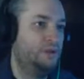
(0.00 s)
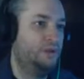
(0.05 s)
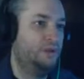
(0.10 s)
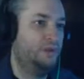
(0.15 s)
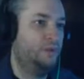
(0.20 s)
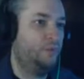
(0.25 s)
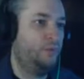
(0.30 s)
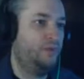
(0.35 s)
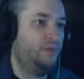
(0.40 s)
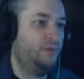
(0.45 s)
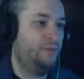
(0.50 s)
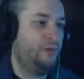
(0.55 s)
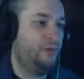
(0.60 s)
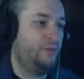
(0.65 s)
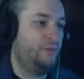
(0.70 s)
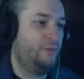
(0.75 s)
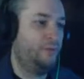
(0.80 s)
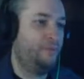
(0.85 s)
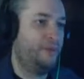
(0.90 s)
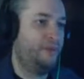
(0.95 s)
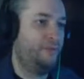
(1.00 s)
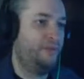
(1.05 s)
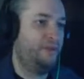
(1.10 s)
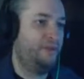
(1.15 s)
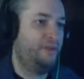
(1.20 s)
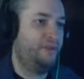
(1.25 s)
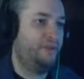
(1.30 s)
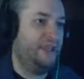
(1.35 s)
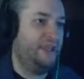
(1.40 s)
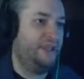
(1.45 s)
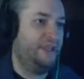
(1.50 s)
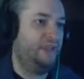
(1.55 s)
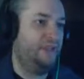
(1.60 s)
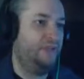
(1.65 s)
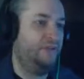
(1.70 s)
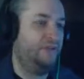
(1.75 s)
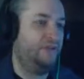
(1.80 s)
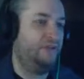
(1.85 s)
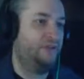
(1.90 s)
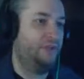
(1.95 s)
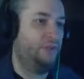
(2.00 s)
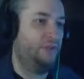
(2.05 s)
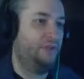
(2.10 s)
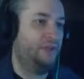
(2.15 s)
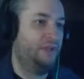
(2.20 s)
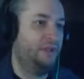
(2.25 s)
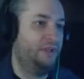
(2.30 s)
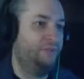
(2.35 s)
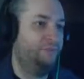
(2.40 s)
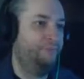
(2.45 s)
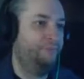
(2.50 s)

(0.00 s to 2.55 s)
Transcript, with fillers: I wonder what, what might be at the end of the storyline.